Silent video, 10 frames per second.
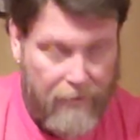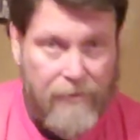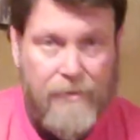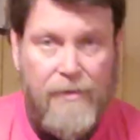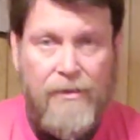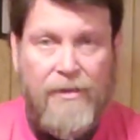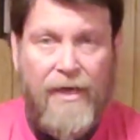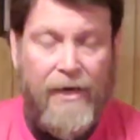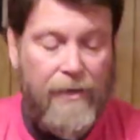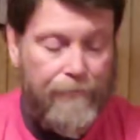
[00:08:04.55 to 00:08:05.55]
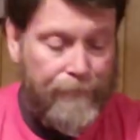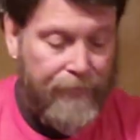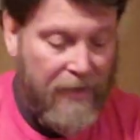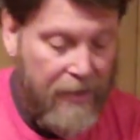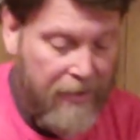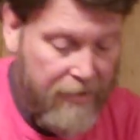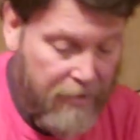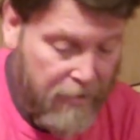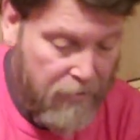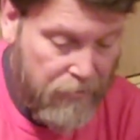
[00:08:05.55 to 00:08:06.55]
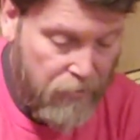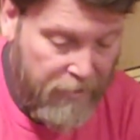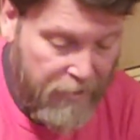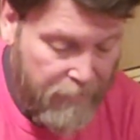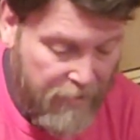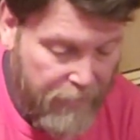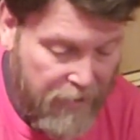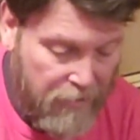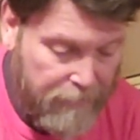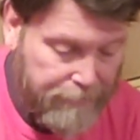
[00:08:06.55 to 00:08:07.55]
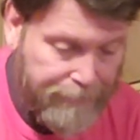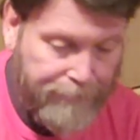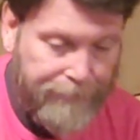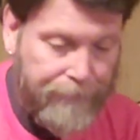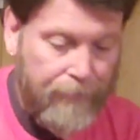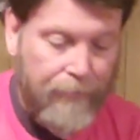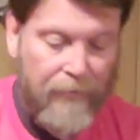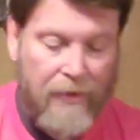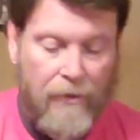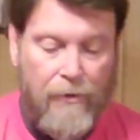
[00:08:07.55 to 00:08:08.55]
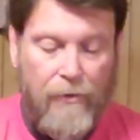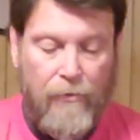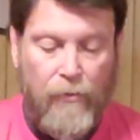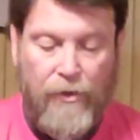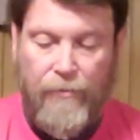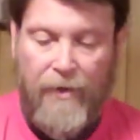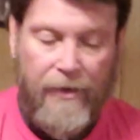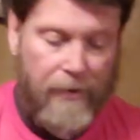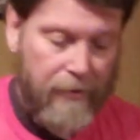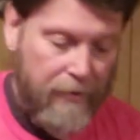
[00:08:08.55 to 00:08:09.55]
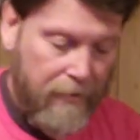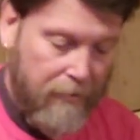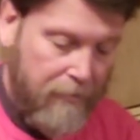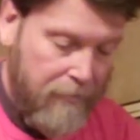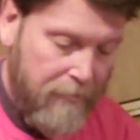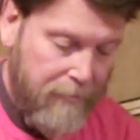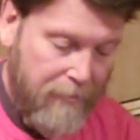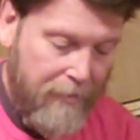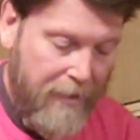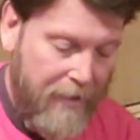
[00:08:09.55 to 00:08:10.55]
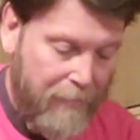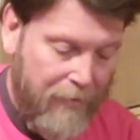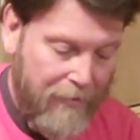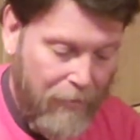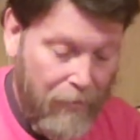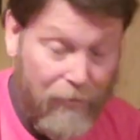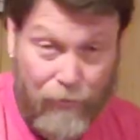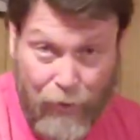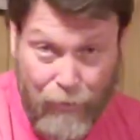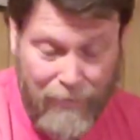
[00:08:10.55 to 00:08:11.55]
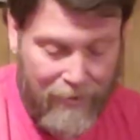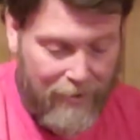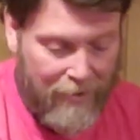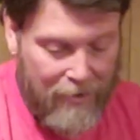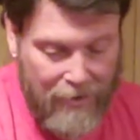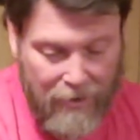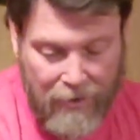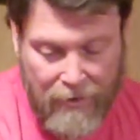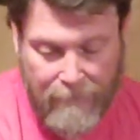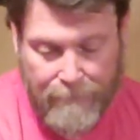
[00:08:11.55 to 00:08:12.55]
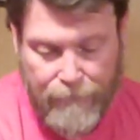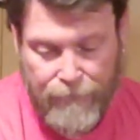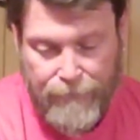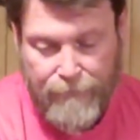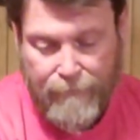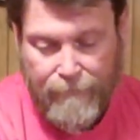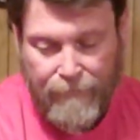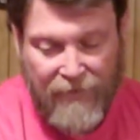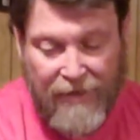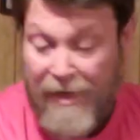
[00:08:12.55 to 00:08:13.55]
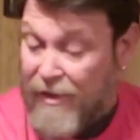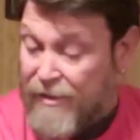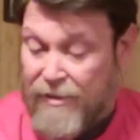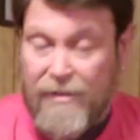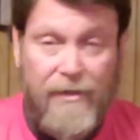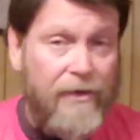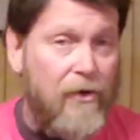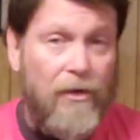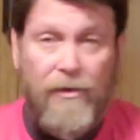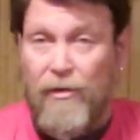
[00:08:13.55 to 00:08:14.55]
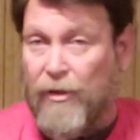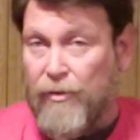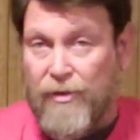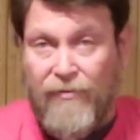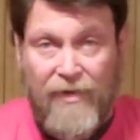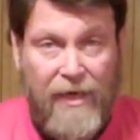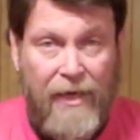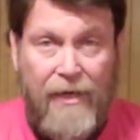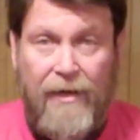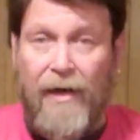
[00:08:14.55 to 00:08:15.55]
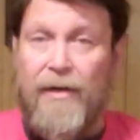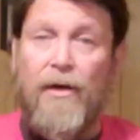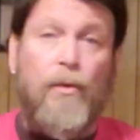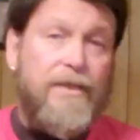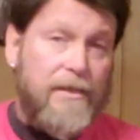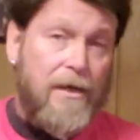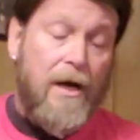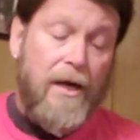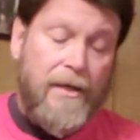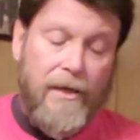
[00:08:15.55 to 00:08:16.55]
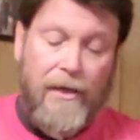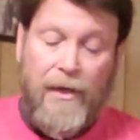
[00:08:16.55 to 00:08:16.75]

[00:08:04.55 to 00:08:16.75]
Cinch that up, and it goes right on my belt with my hemp rope. Now this isn't an all-inclusive kit. I know it's not.